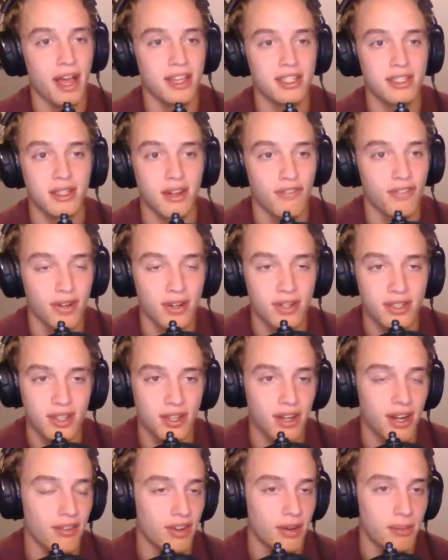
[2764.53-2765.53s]
pass interference on
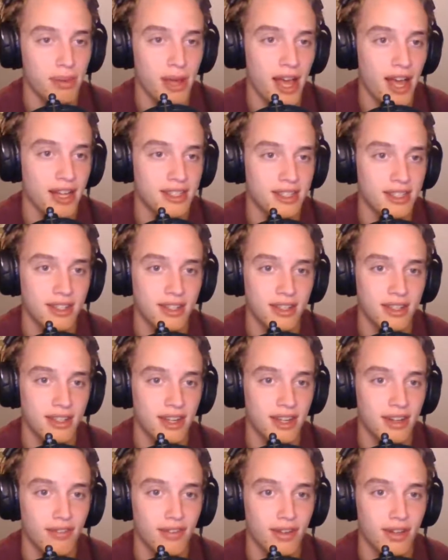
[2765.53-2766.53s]
every pass in the
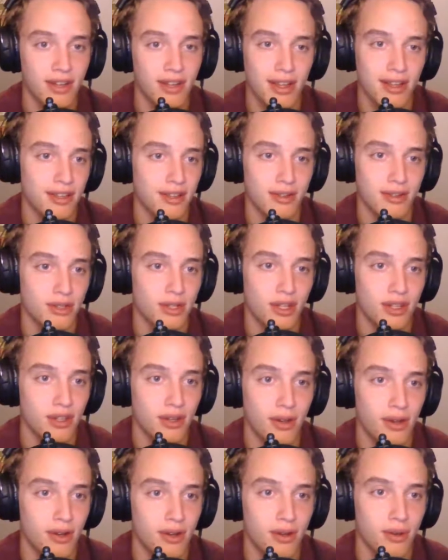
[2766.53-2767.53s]
NFL, like there's nothing you
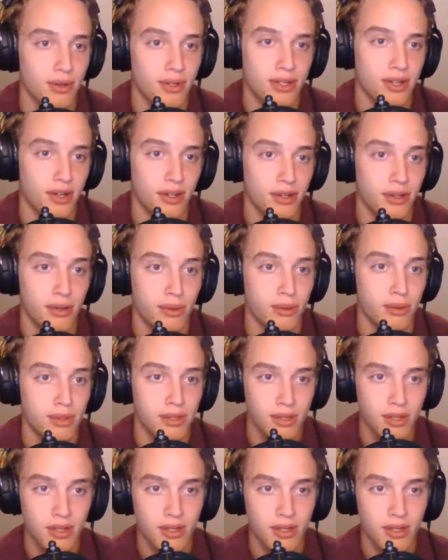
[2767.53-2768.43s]
can do. You're just gonna lose.